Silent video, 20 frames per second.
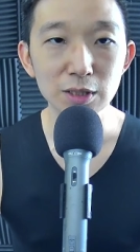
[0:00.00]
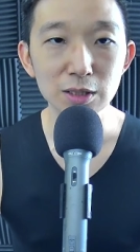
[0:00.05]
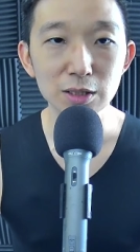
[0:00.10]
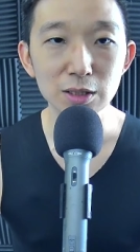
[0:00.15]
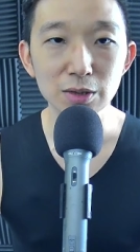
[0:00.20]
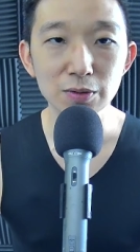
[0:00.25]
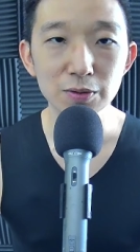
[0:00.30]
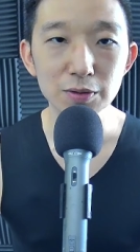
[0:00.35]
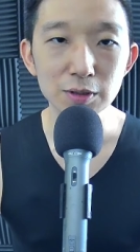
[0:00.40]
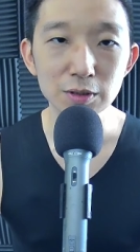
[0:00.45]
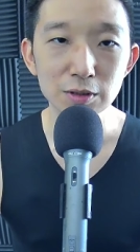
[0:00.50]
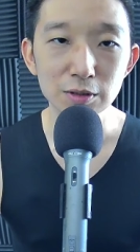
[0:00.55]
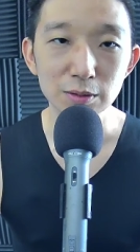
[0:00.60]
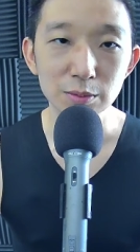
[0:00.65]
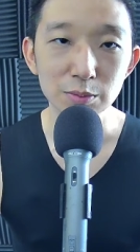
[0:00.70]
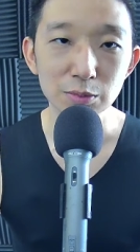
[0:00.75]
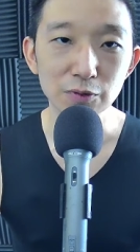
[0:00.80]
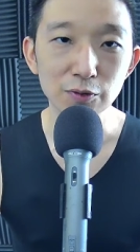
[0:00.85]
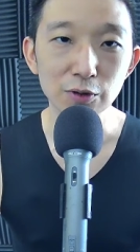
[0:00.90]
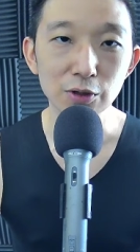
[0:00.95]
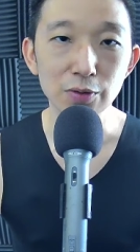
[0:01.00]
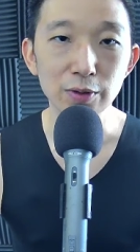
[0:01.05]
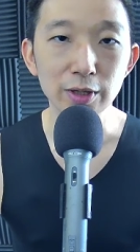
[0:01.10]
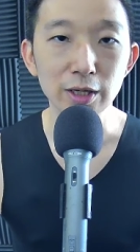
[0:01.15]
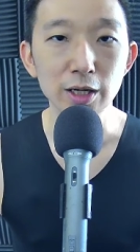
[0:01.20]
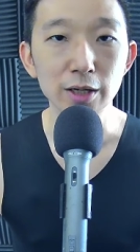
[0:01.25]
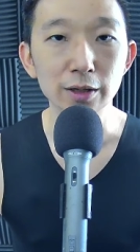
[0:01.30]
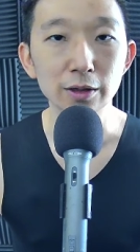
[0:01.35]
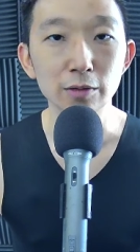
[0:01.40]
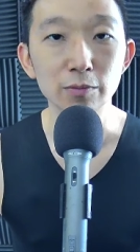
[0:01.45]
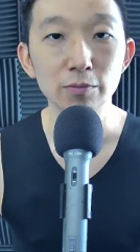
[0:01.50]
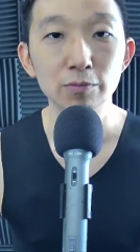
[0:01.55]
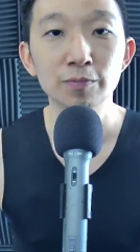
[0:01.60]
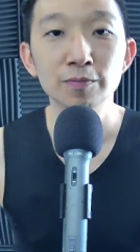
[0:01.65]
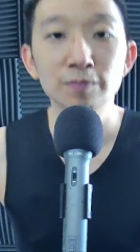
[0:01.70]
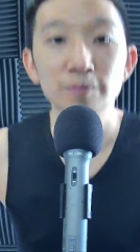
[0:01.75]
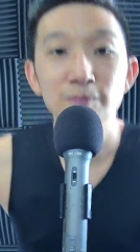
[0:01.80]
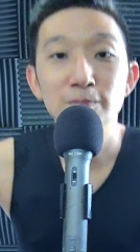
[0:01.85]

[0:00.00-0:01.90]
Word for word: these lows before going higher.